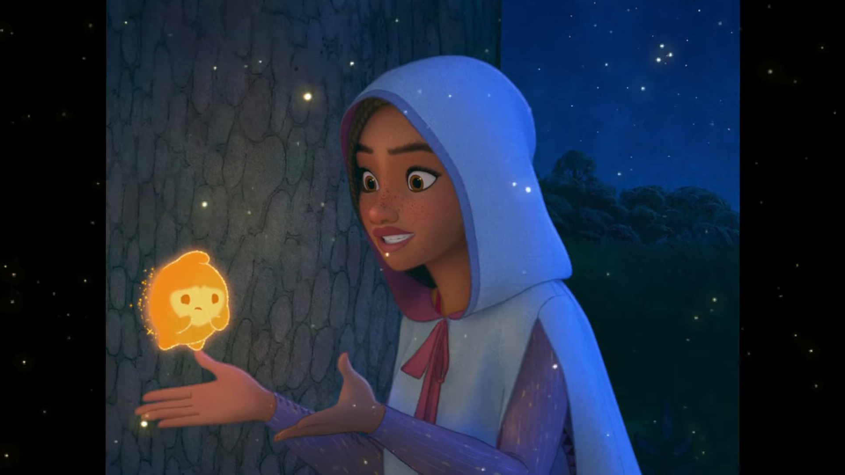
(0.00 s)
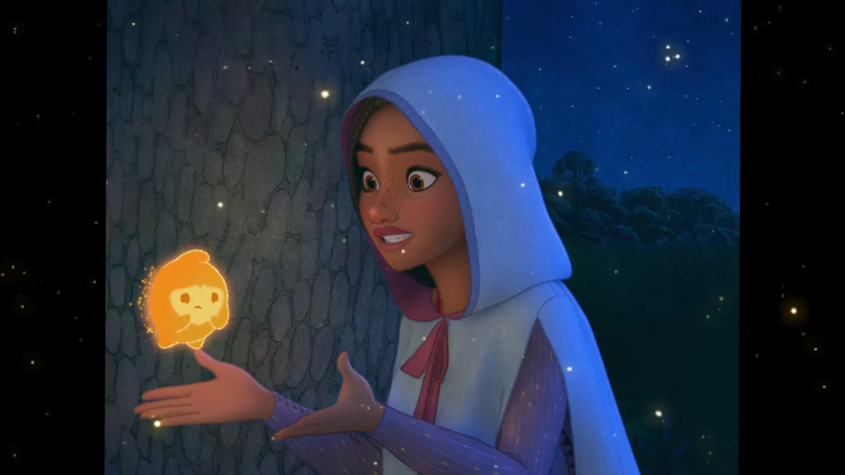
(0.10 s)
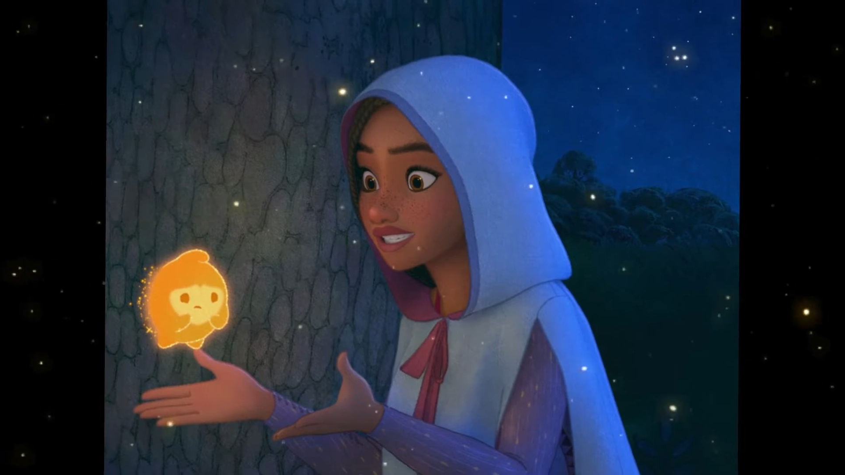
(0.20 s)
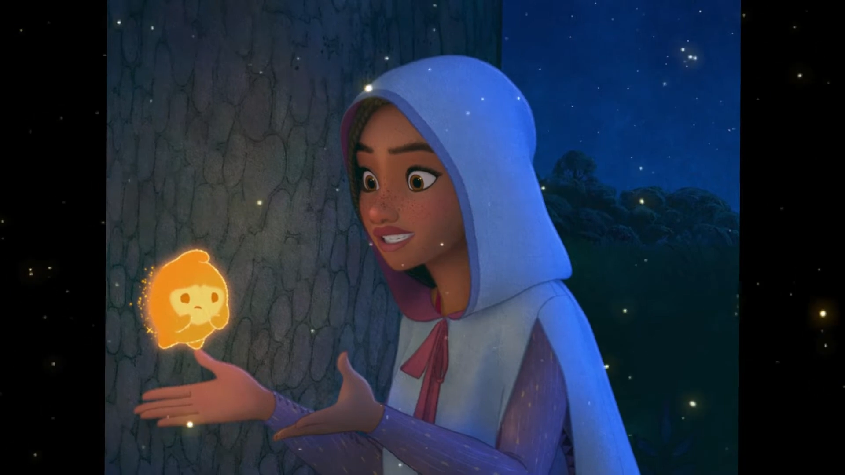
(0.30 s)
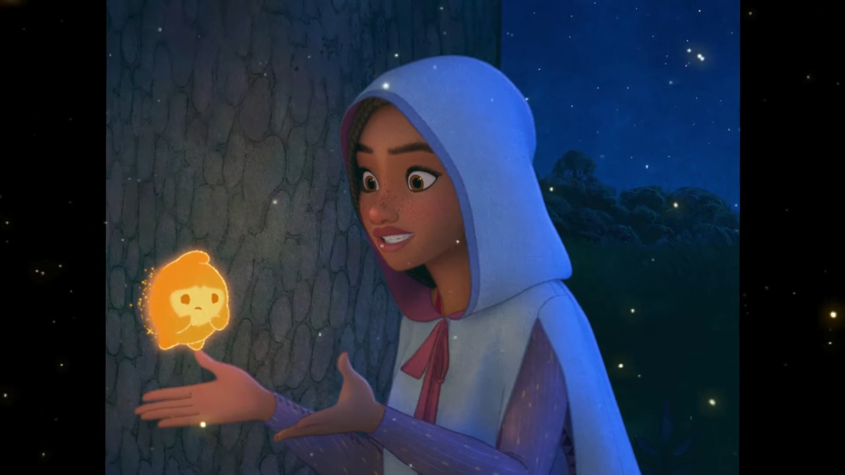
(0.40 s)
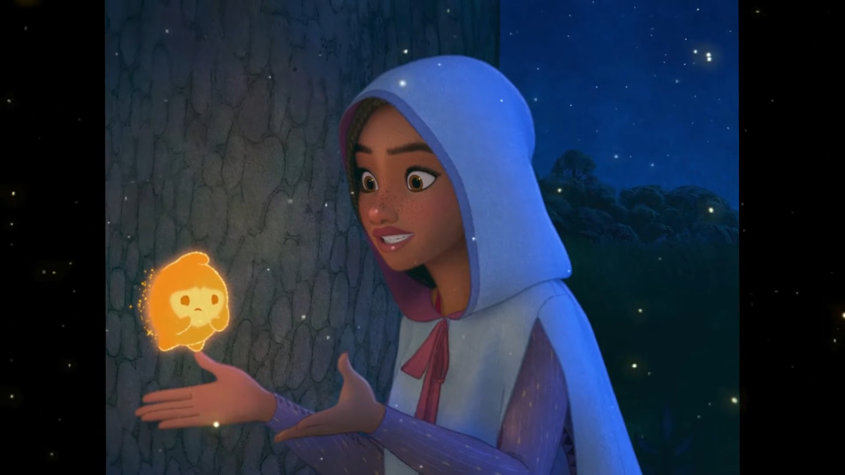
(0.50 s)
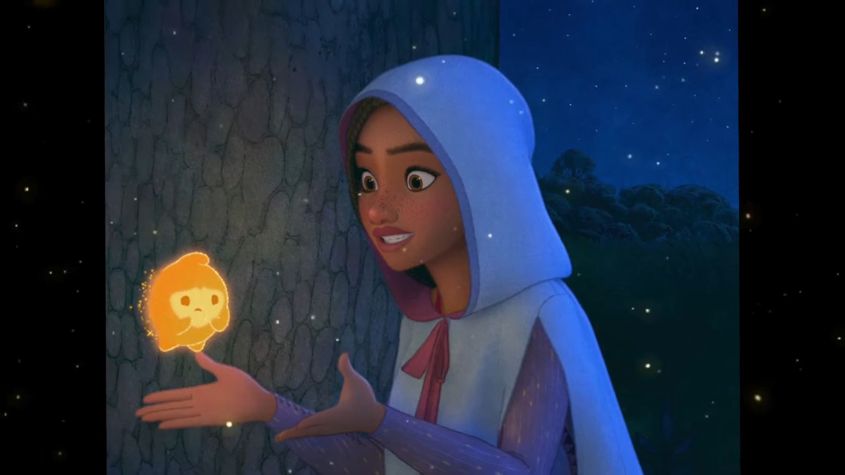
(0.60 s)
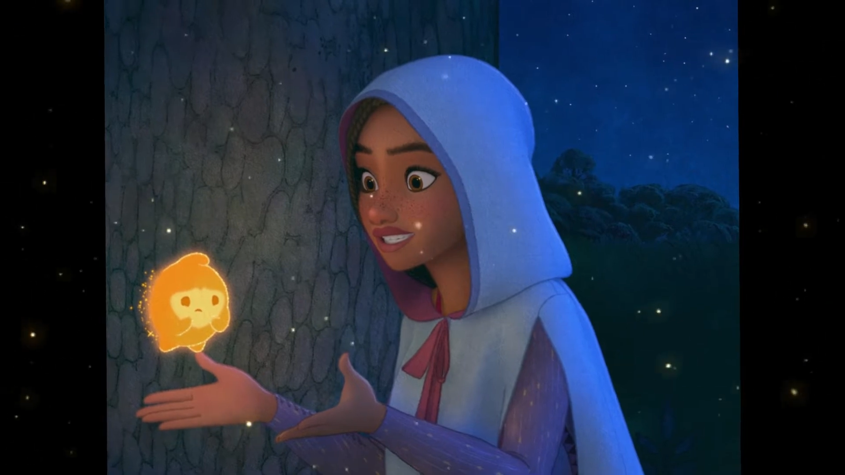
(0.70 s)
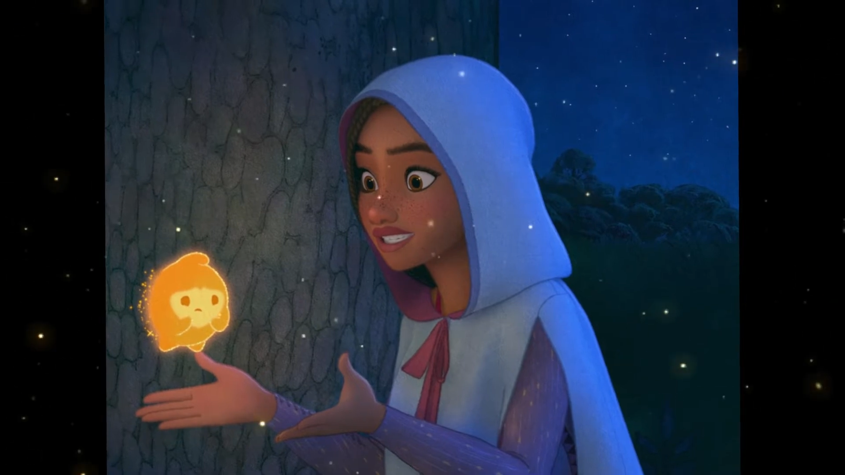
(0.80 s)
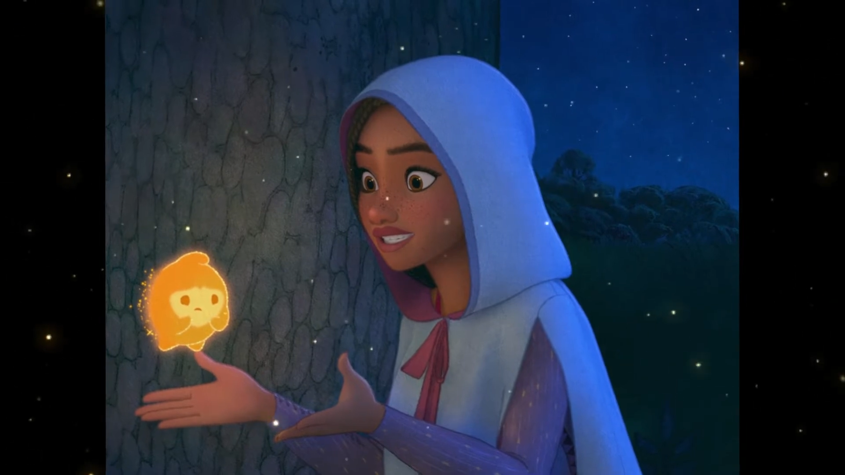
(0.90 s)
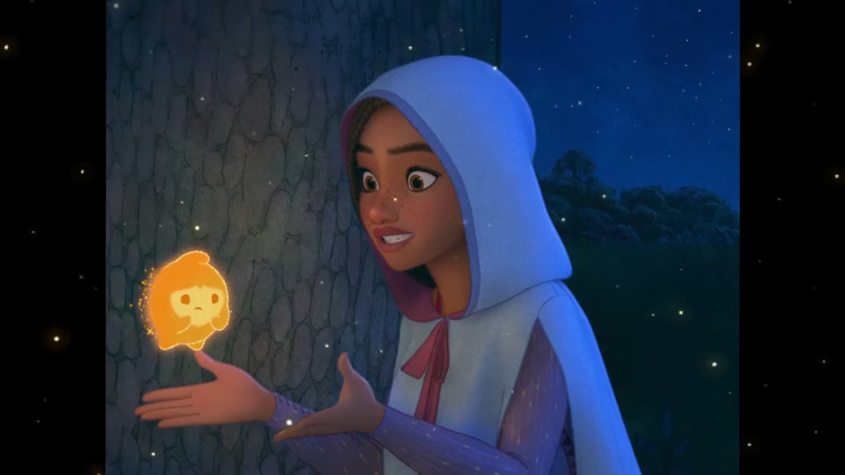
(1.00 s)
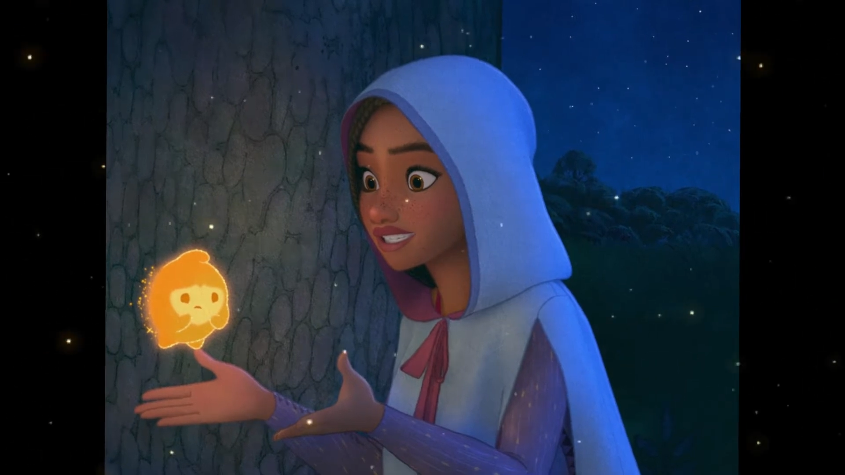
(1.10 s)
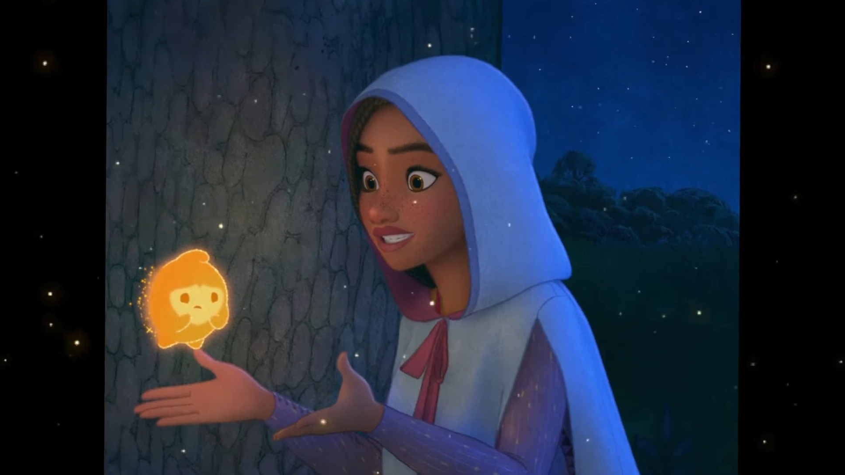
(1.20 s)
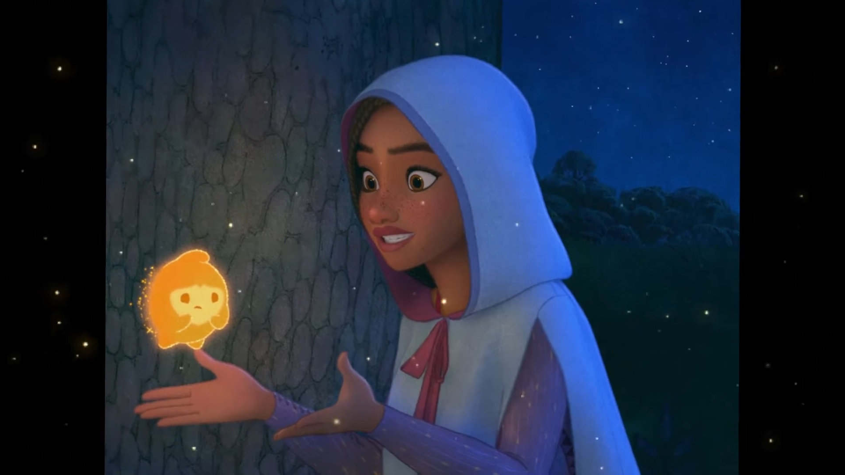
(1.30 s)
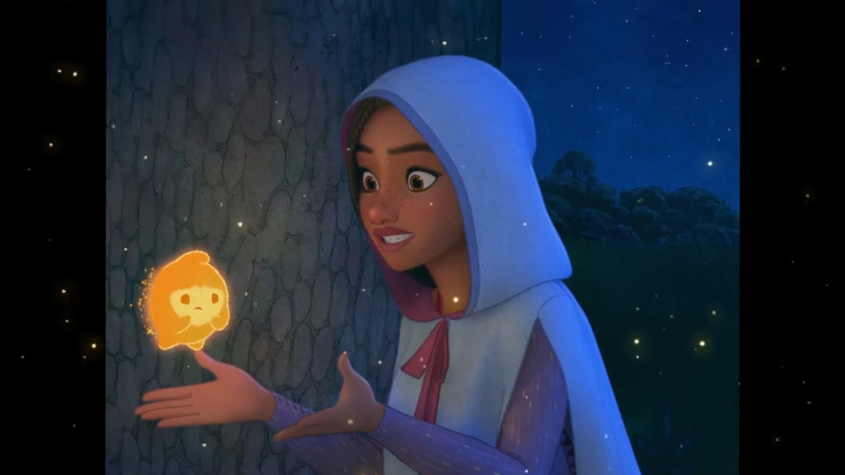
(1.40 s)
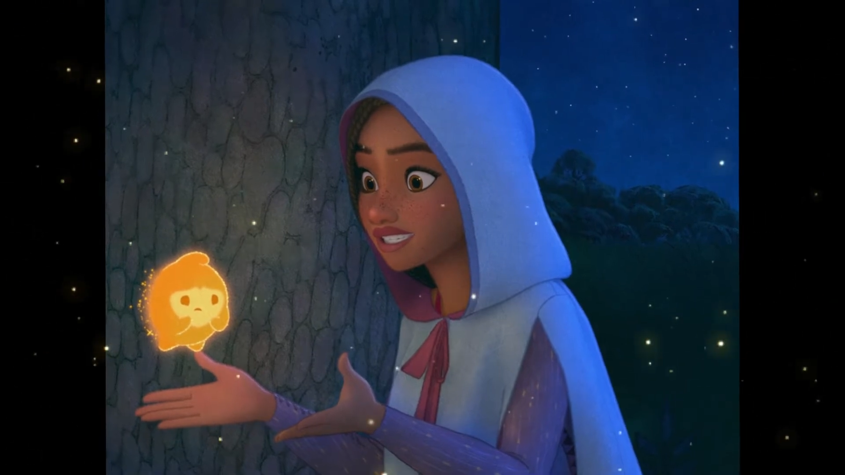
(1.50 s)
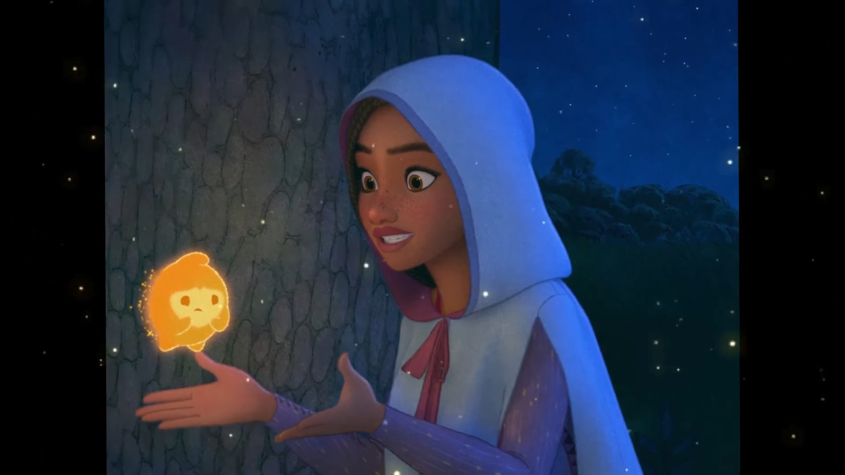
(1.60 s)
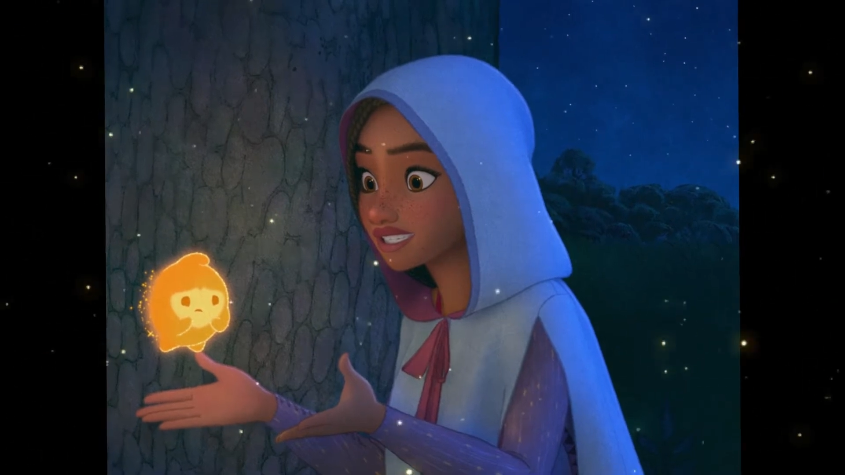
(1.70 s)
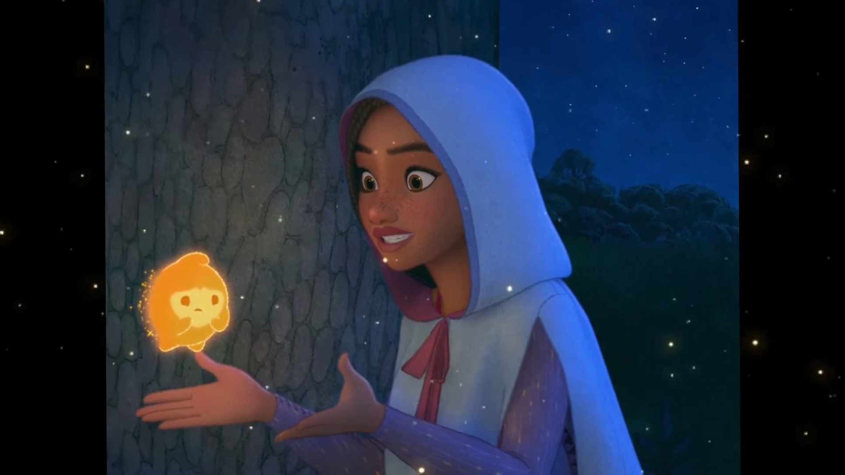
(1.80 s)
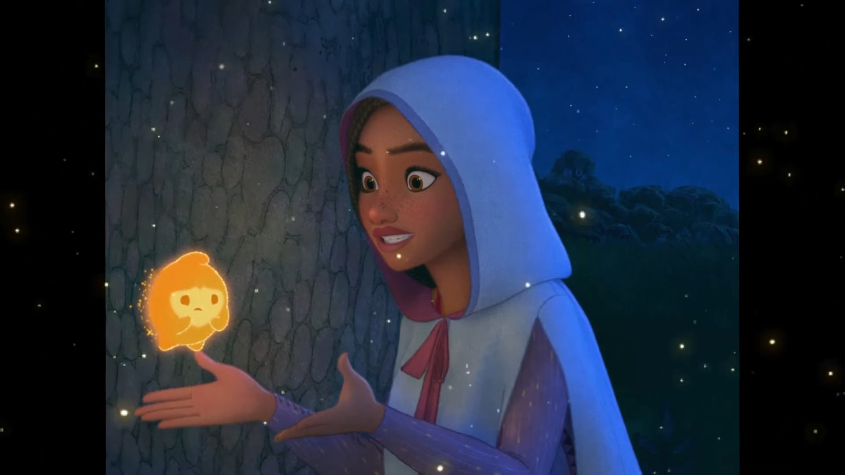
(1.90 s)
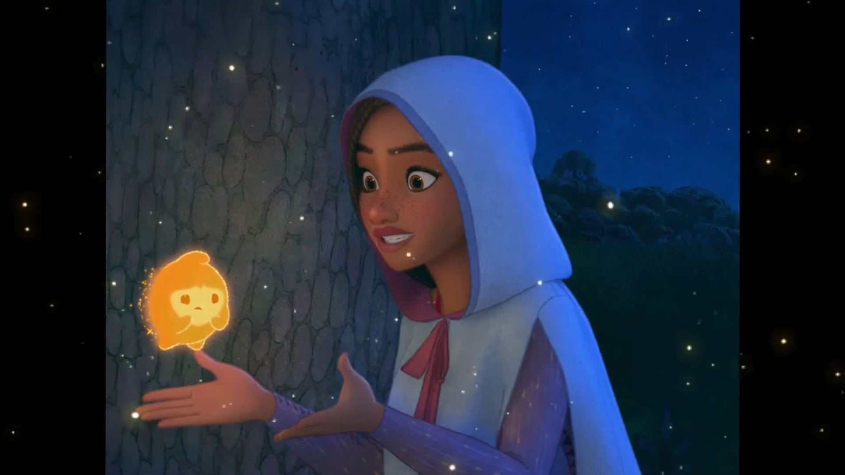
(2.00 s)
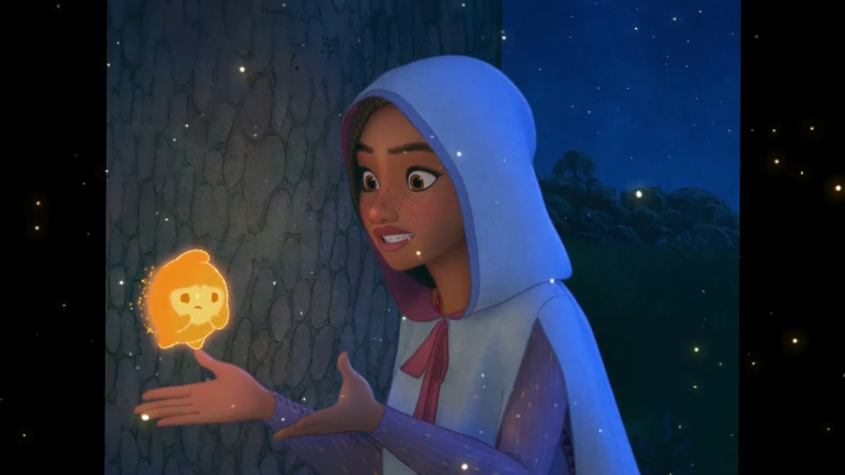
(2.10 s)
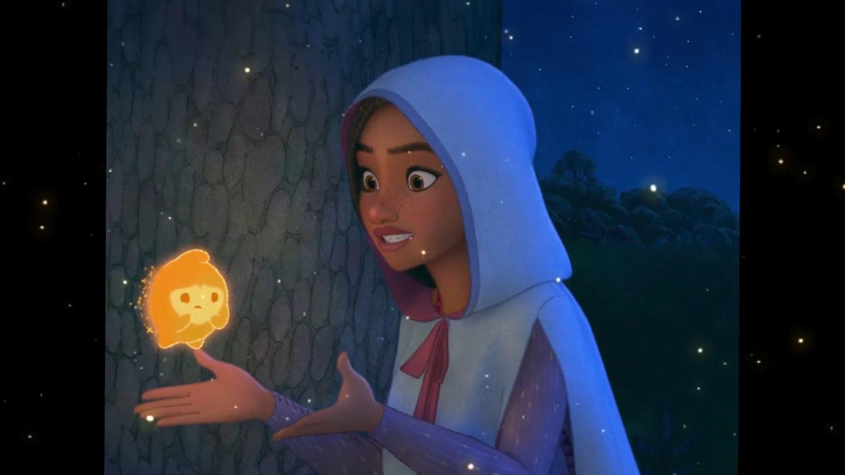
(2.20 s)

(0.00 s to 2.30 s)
its creation differs significantly from